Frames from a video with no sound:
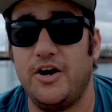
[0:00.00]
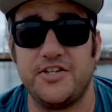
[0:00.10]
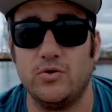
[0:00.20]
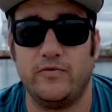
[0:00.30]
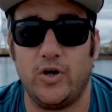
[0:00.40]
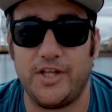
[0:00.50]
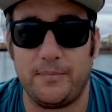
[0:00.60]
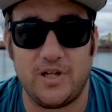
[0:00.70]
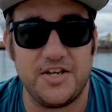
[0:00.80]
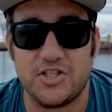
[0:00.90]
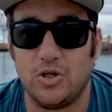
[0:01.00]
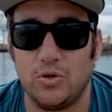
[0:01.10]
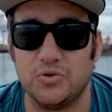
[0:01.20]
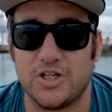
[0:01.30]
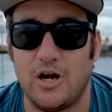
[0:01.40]
I used to avoid that place at
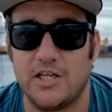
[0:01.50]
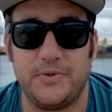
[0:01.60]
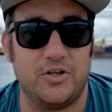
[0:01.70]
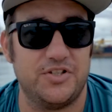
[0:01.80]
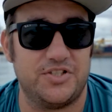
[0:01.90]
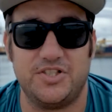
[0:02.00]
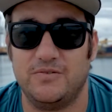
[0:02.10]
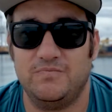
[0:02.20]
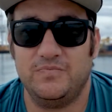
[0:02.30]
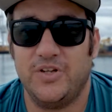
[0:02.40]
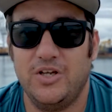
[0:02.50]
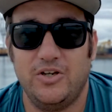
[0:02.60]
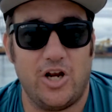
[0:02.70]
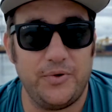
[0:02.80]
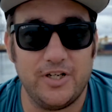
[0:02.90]
all times because,
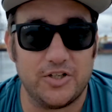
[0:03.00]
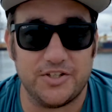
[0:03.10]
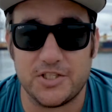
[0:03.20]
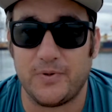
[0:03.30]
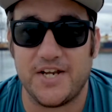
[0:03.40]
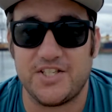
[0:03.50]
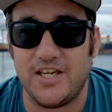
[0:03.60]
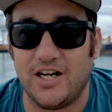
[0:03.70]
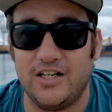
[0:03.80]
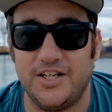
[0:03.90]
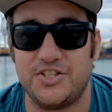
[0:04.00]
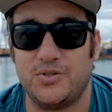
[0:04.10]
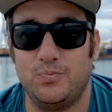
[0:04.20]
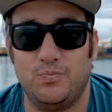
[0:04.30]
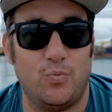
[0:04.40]
you know, when you look at this place here,
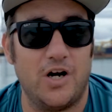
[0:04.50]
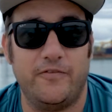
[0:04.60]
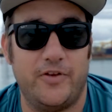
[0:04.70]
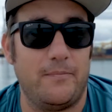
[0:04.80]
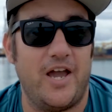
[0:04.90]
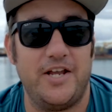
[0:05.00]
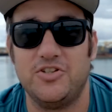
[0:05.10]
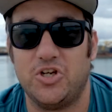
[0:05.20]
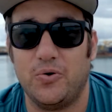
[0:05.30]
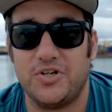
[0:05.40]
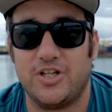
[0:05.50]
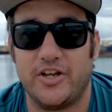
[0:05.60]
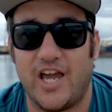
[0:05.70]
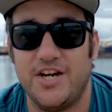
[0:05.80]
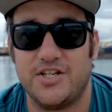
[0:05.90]
it's one of the main tourist
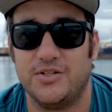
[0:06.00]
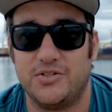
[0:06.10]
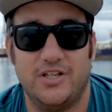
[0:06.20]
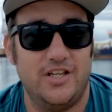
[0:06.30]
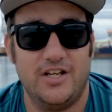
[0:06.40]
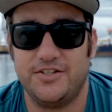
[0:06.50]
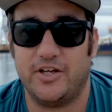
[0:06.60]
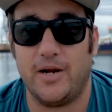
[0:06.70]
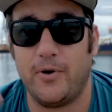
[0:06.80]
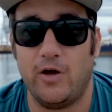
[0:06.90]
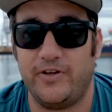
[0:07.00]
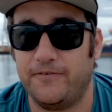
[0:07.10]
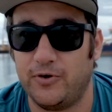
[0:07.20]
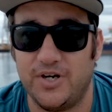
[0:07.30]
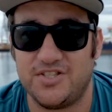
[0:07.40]
locations. It's got a perfect
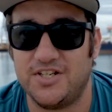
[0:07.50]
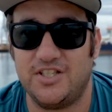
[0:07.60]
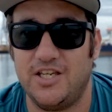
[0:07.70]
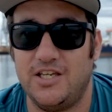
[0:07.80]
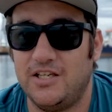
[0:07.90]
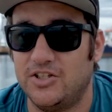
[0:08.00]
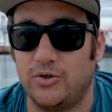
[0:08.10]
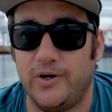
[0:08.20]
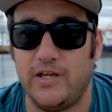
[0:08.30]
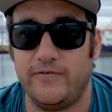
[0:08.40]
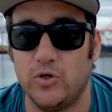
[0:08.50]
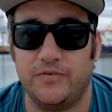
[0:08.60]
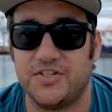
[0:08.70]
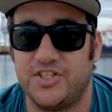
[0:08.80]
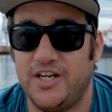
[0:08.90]
360 degree view
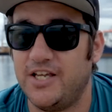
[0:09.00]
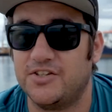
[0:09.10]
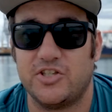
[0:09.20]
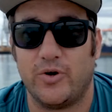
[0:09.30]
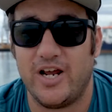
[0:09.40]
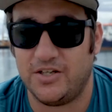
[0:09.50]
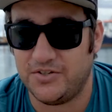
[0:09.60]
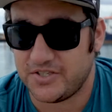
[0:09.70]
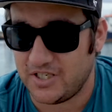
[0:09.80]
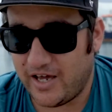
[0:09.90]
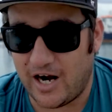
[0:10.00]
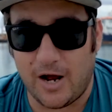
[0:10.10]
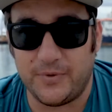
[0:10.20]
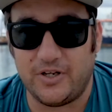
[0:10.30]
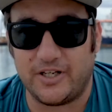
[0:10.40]
of the city and surrounds.
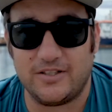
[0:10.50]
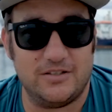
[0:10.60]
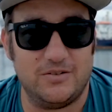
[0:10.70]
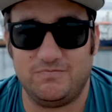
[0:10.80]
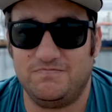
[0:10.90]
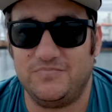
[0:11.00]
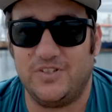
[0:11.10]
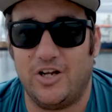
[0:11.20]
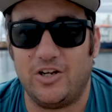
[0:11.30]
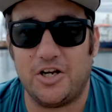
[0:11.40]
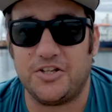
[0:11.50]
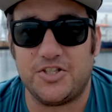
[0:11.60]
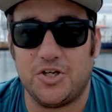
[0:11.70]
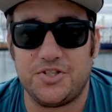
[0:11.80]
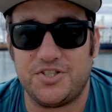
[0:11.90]
And it, like, you know, a lot of the
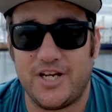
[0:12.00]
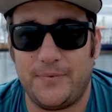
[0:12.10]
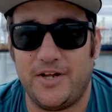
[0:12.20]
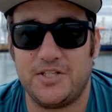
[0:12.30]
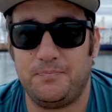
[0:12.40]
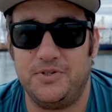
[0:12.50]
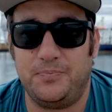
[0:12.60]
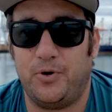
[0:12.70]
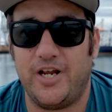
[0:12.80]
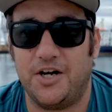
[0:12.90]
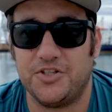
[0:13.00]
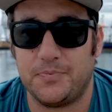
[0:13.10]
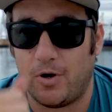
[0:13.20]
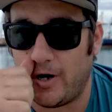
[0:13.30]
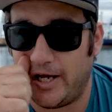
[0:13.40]
shots you see up there, it's pretty
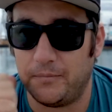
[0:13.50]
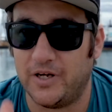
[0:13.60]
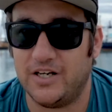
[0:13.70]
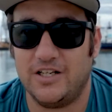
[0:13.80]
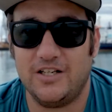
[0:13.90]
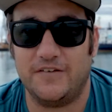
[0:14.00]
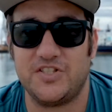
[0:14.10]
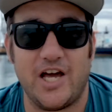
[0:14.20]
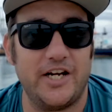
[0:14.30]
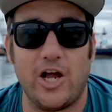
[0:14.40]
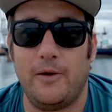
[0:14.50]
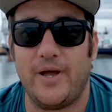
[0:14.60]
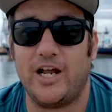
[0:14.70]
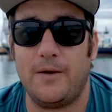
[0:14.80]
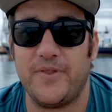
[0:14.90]
uninspired, but I've started going
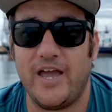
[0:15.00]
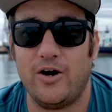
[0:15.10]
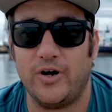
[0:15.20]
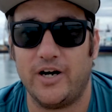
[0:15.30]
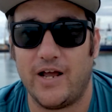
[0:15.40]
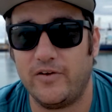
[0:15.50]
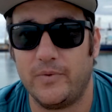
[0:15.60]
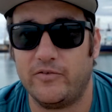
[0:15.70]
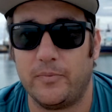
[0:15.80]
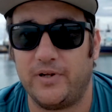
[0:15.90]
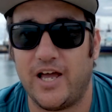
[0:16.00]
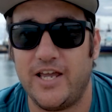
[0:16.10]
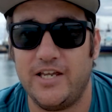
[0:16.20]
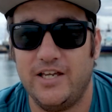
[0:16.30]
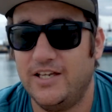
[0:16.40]
back up there and having a bit of a
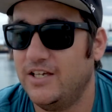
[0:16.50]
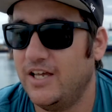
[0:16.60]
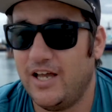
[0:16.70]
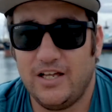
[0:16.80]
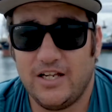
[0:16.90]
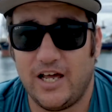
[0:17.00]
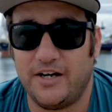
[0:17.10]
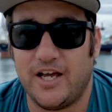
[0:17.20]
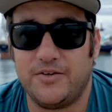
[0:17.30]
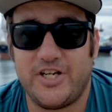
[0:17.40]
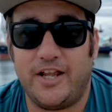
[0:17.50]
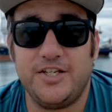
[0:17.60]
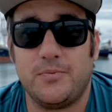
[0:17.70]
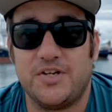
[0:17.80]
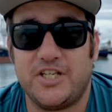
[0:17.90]
play and
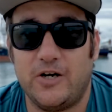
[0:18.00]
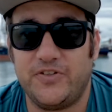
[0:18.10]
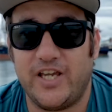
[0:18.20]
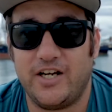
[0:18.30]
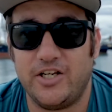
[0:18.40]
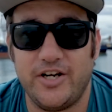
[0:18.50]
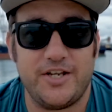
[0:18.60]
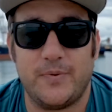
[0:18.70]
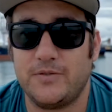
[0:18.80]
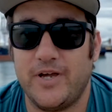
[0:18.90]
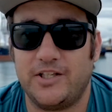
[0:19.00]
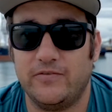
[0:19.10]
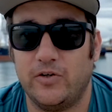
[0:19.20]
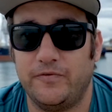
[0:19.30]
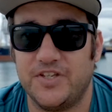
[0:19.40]
challenging myself to get a unique
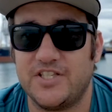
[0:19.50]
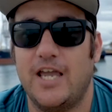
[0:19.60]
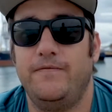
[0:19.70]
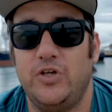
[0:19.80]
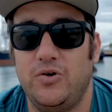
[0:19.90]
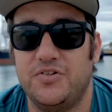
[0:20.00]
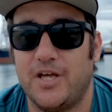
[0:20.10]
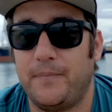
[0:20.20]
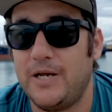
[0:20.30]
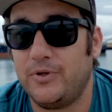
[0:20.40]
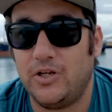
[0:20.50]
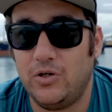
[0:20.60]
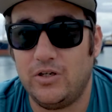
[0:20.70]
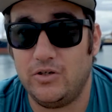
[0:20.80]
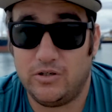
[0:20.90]
perspective of the same views that people are
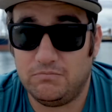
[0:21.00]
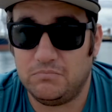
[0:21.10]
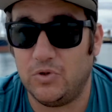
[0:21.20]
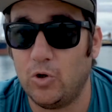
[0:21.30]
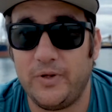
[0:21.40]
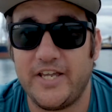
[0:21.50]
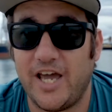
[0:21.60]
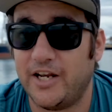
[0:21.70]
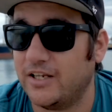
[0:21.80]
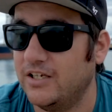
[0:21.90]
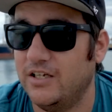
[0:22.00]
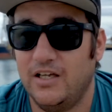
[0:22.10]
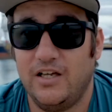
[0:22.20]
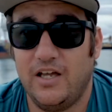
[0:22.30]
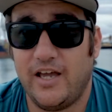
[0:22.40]
normally getting.
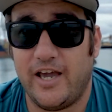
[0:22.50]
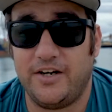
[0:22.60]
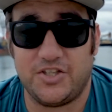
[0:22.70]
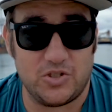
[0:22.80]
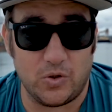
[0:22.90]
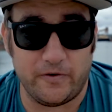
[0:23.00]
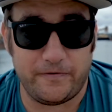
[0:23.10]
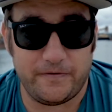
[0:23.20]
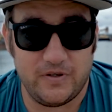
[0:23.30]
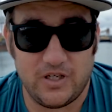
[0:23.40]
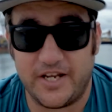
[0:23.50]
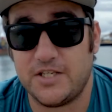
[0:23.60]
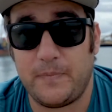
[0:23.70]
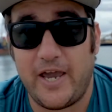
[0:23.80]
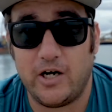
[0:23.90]
And it's sort of, I
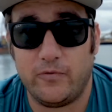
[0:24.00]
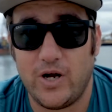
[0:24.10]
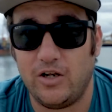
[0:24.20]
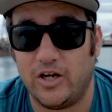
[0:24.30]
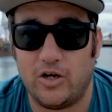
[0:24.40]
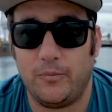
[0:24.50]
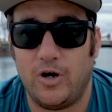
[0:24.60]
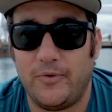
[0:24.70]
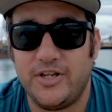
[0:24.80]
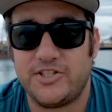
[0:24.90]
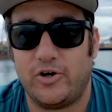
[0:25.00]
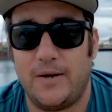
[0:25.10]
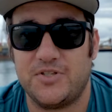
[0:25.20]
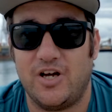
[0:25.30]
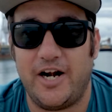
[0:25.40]
guess, paid off well, like on my
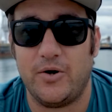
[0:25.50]
Instagram site